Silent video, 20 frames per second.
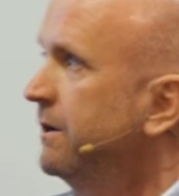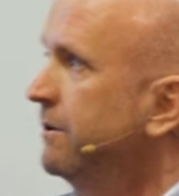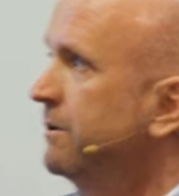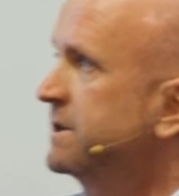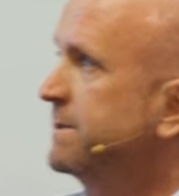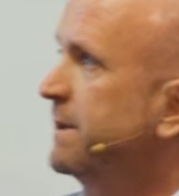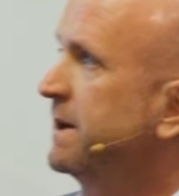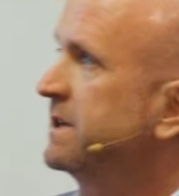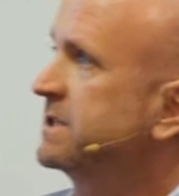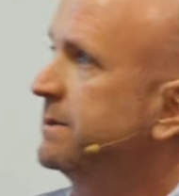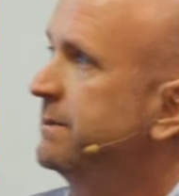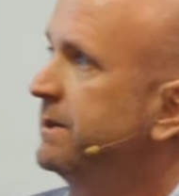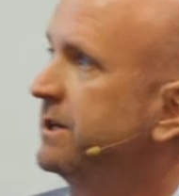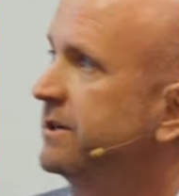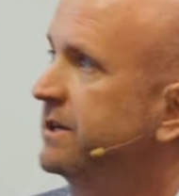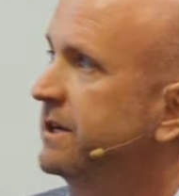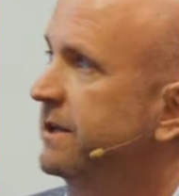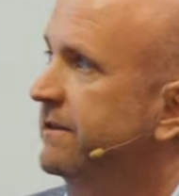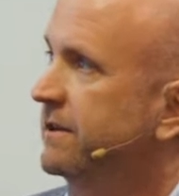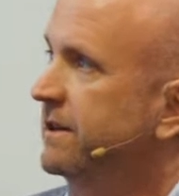
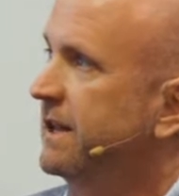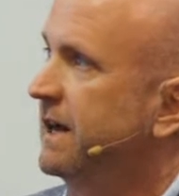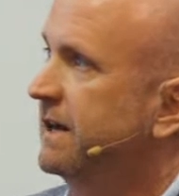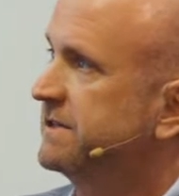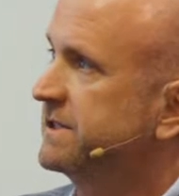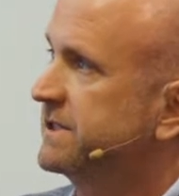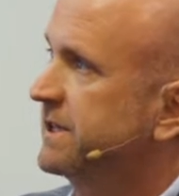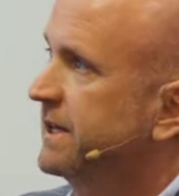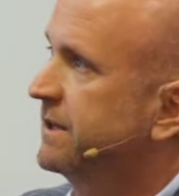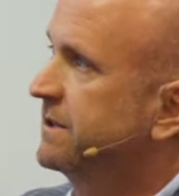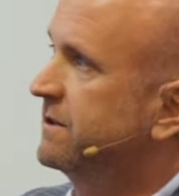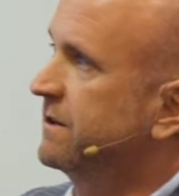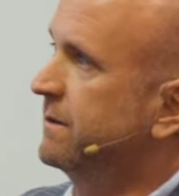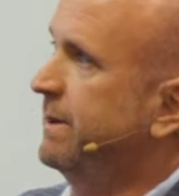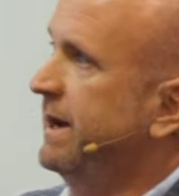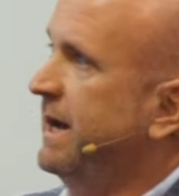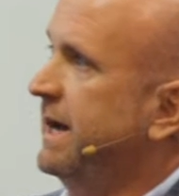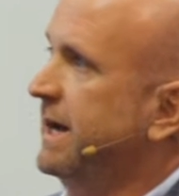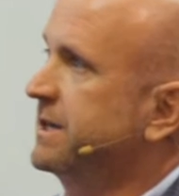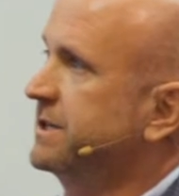Responsibility of the life cycle of
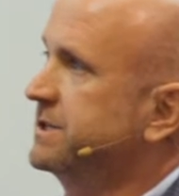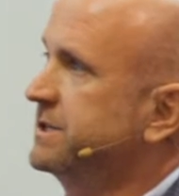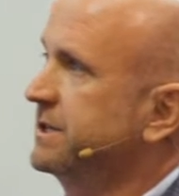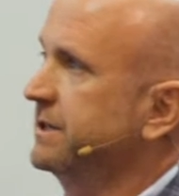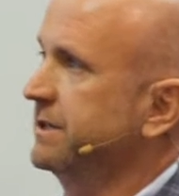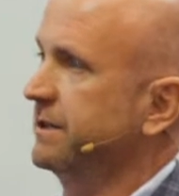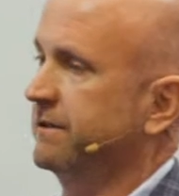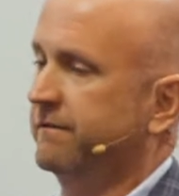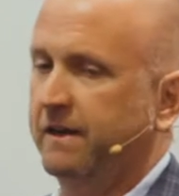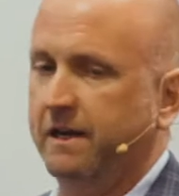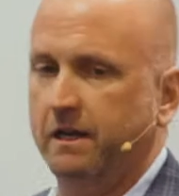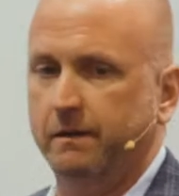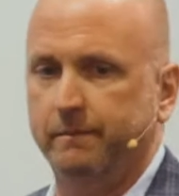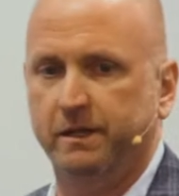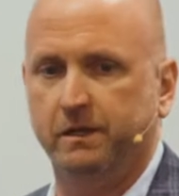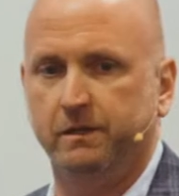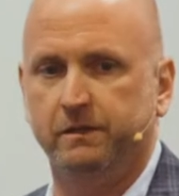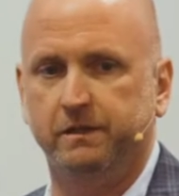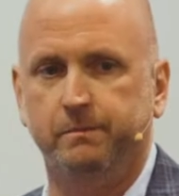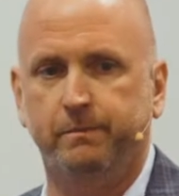packaging and
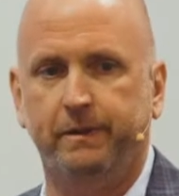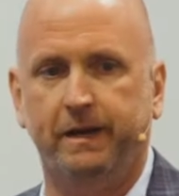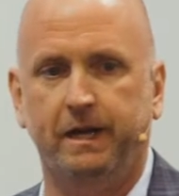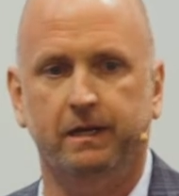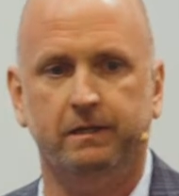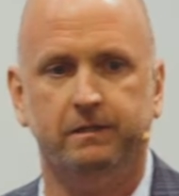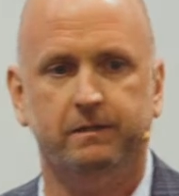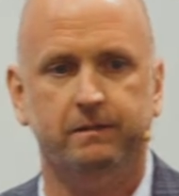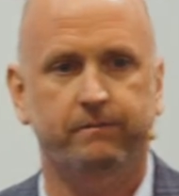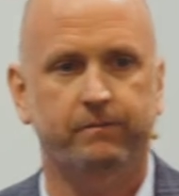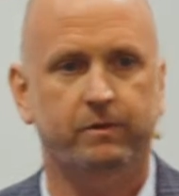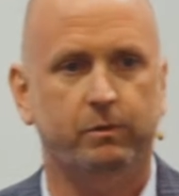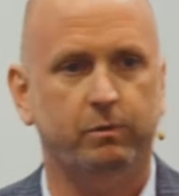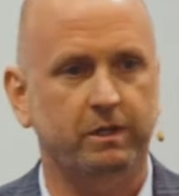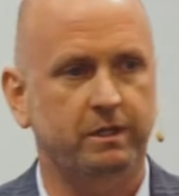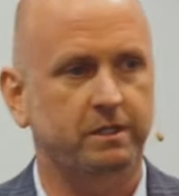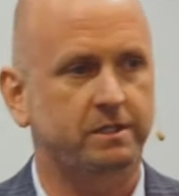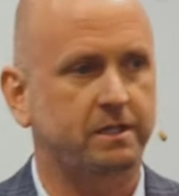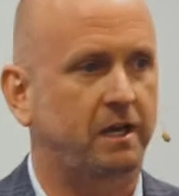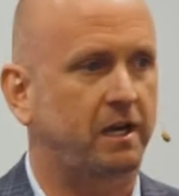environmental impact. And we're
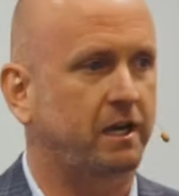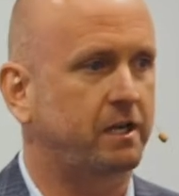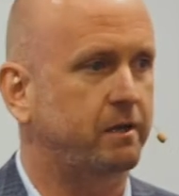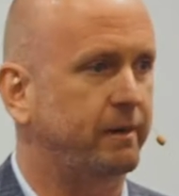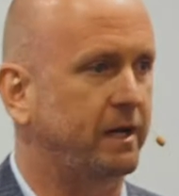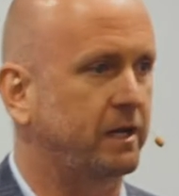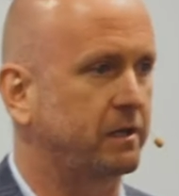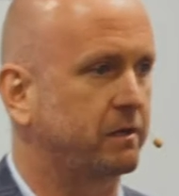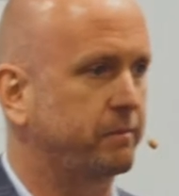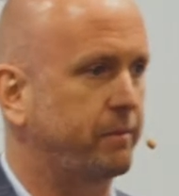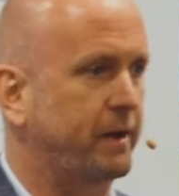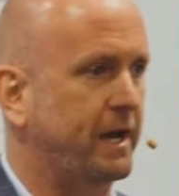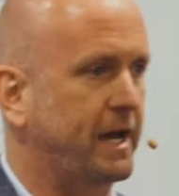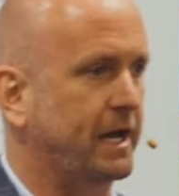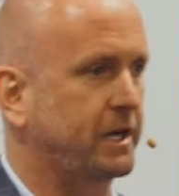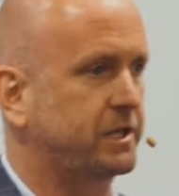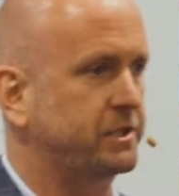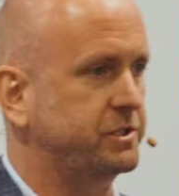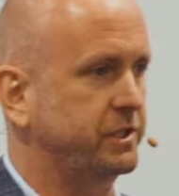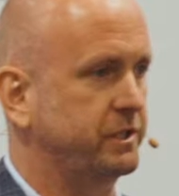going to talk about
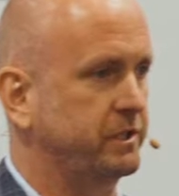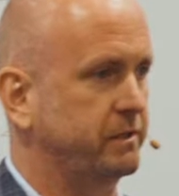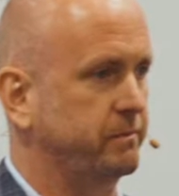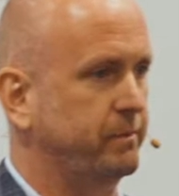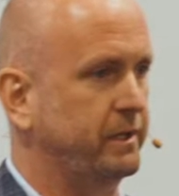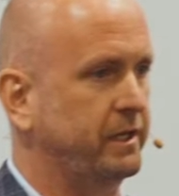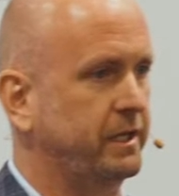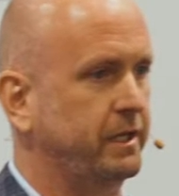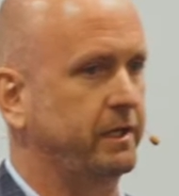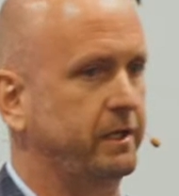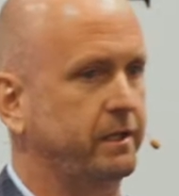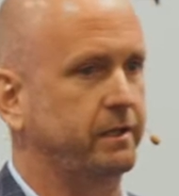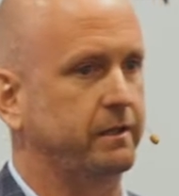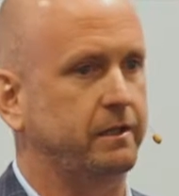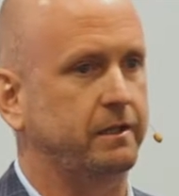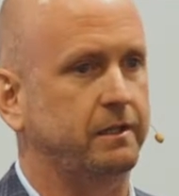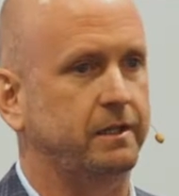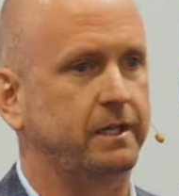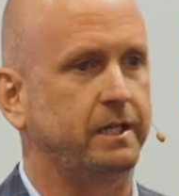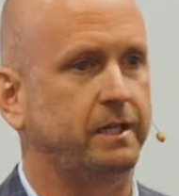packaging being
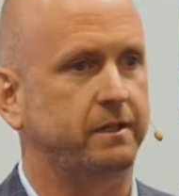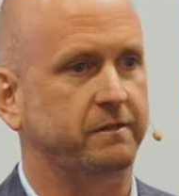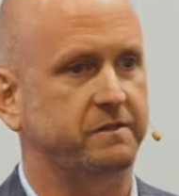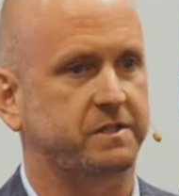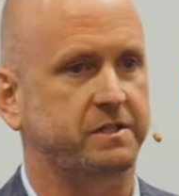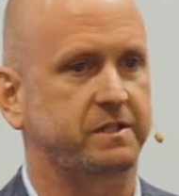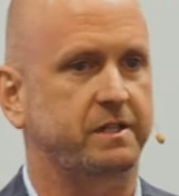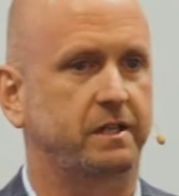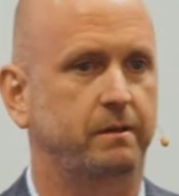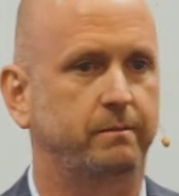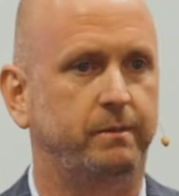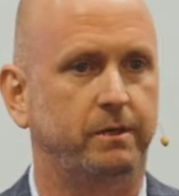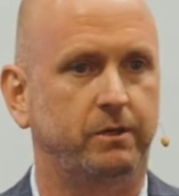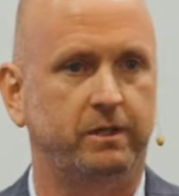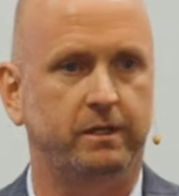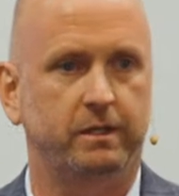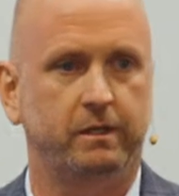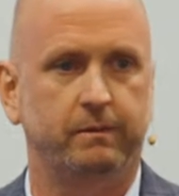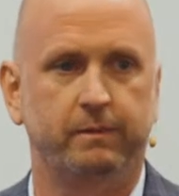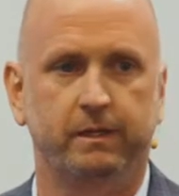the lead of
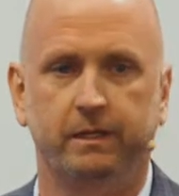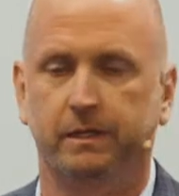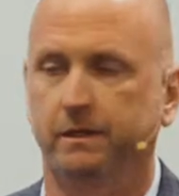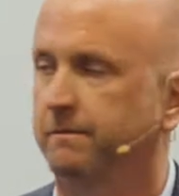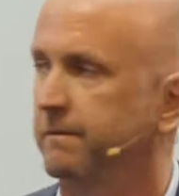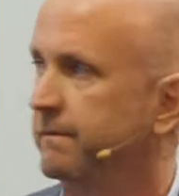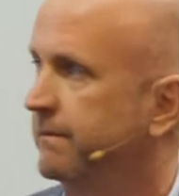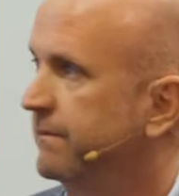sustainability in a minute.